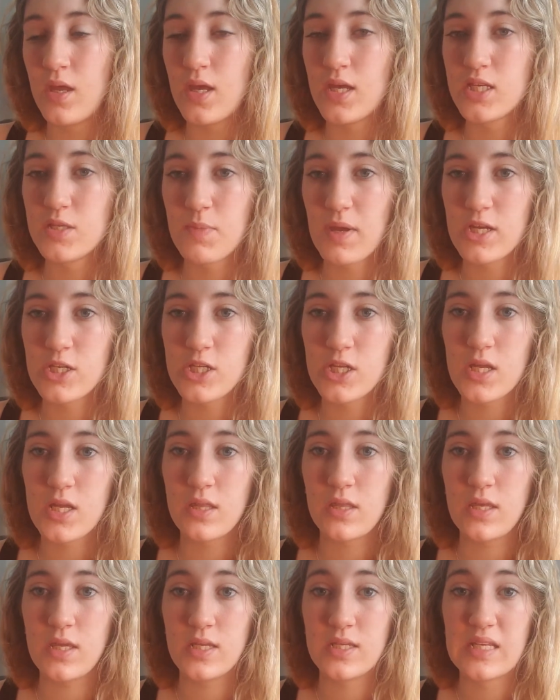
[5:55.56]

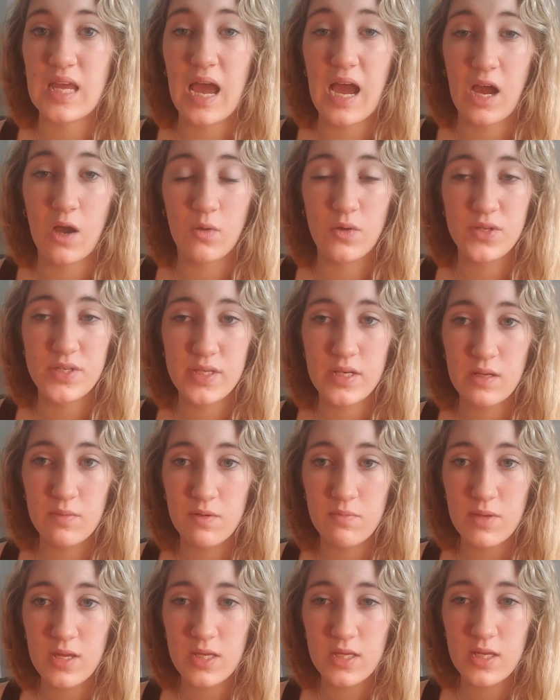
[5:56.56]
especially the towels that I've
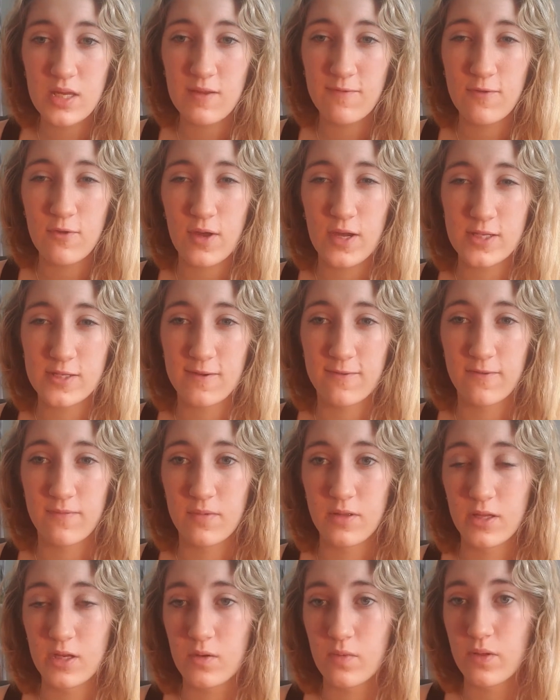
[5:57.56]
been making, if you guys are
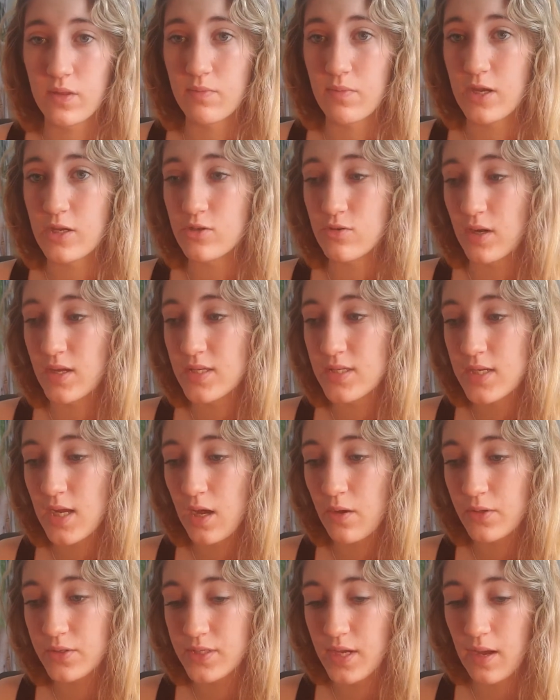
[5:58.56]
familiar with my dress
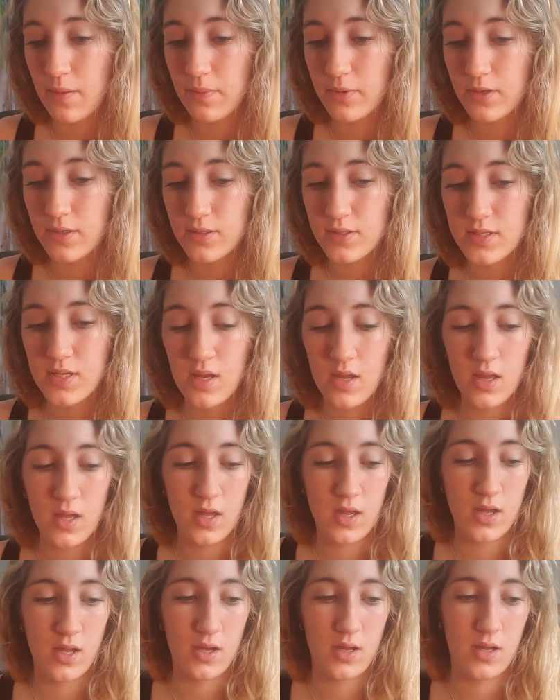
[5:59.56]
towel toppers,
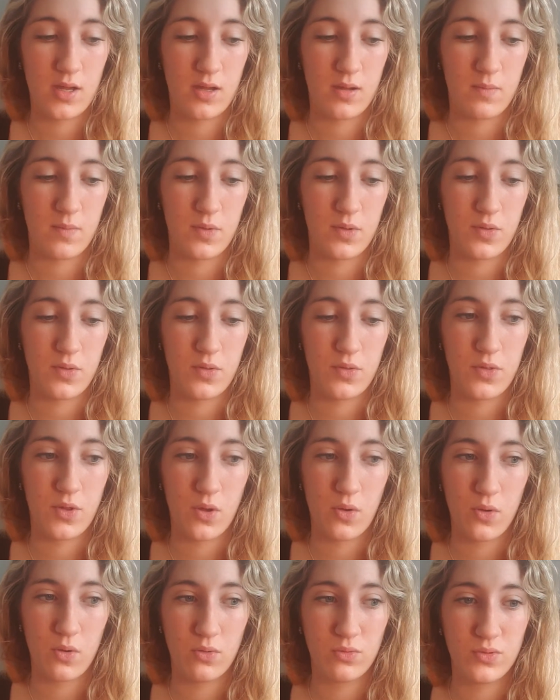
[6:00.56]
um,
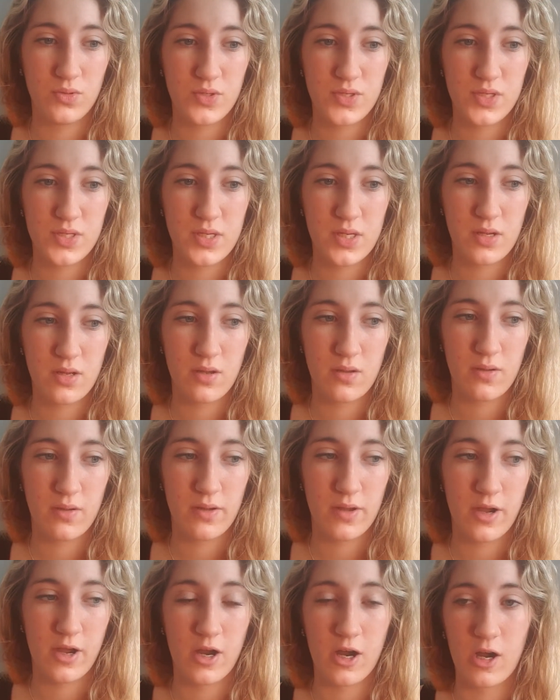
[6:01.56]
those
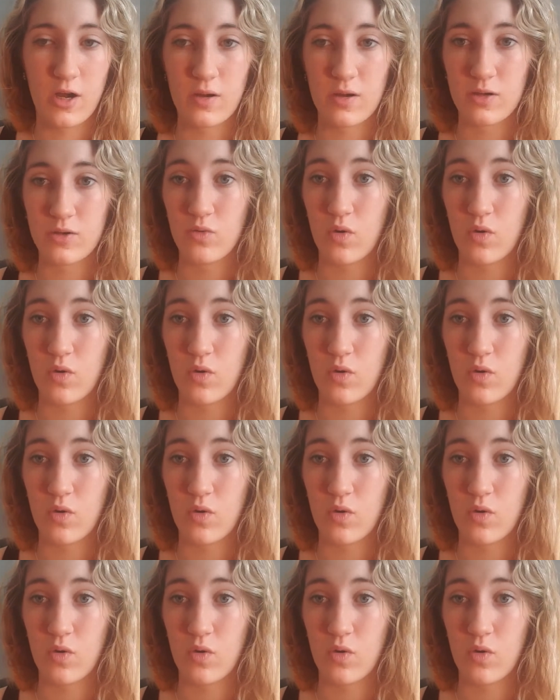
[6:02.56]
are